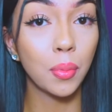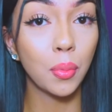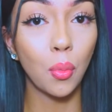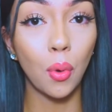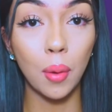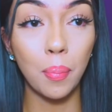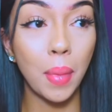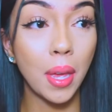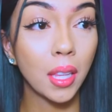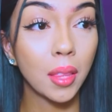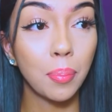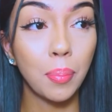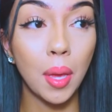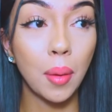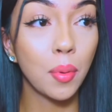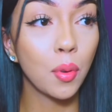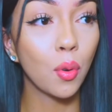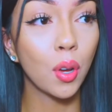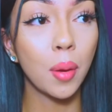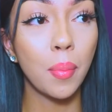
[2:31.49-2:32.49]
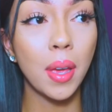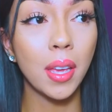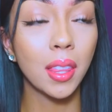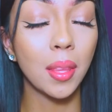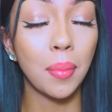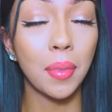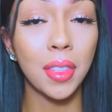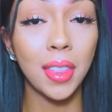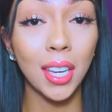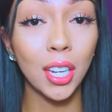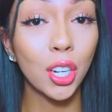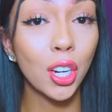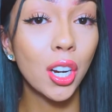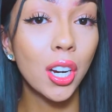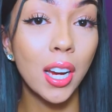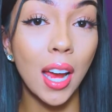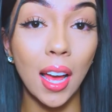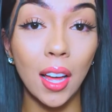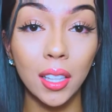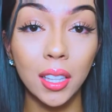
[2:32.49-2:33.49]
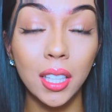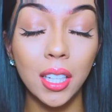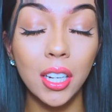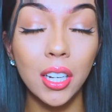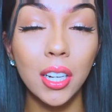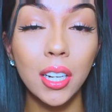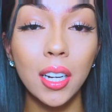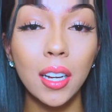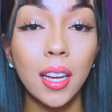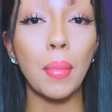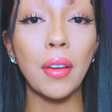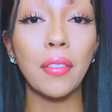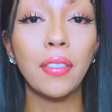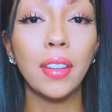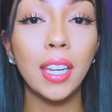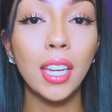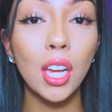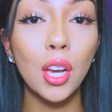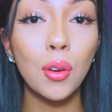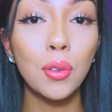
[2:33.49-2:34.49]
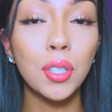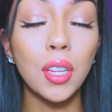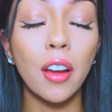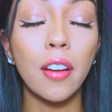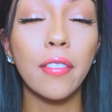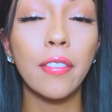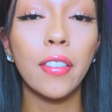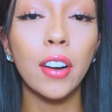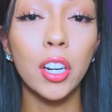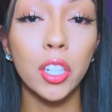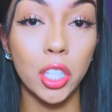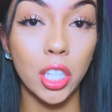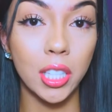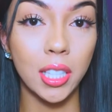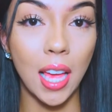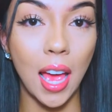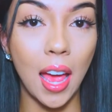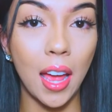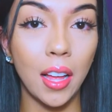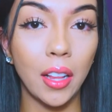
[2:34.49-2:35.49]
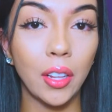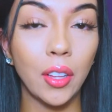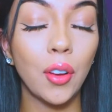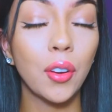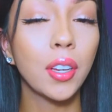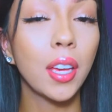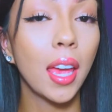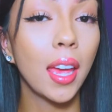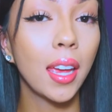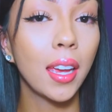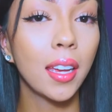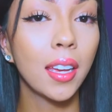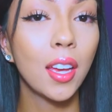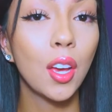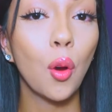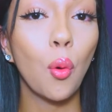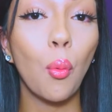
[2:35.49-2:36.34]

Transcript: maybe wanna make them thicker, healthier, my videos are versatile, okay?